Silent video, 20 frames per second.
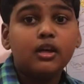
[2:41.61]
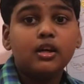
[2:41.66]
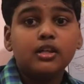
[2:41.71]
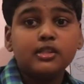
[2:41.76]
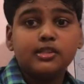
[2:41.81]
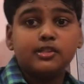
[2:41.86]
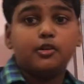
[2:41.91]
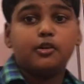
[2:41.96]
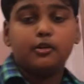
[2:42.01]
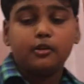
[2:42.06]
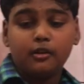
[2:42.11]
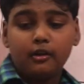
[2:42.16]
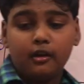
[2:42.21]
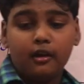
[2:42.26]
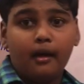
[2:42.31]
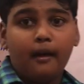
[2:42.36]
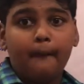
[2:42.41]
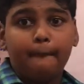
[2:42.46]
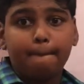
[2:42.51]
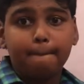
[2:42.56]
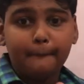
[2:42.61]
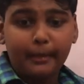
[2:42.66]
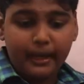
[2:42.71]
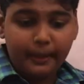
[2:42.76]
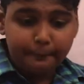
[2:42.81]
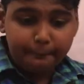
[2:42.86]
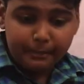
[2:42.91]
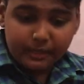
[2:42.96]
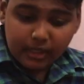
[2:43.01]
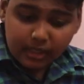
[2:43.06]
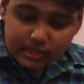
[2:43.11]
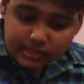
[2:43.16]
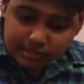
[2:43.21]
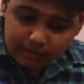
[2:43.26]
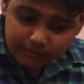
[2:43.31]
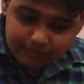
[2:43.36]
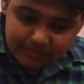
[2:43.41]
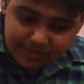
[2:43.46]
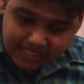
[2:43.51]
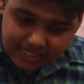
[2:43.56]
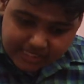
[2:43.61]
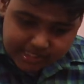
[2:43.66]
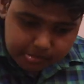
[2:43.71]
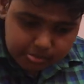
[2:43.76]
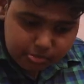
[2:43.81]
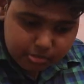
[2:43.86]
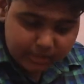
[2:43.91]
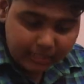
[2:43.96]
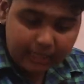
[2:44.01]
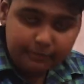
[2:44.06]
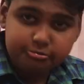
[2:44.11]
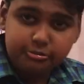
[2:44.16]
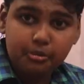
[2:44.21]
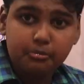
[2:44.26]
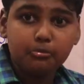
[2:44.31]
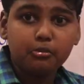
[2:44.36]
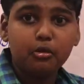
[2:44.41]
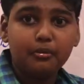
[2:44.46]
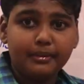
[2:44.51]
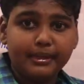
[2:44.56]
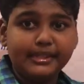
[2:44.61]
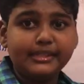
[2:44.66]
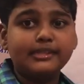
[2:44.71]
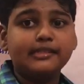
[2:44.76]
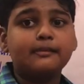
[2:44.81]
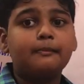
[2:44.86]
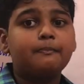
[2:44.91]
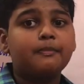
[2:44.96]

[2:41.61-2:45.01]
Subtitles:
So, but because of these types of movements,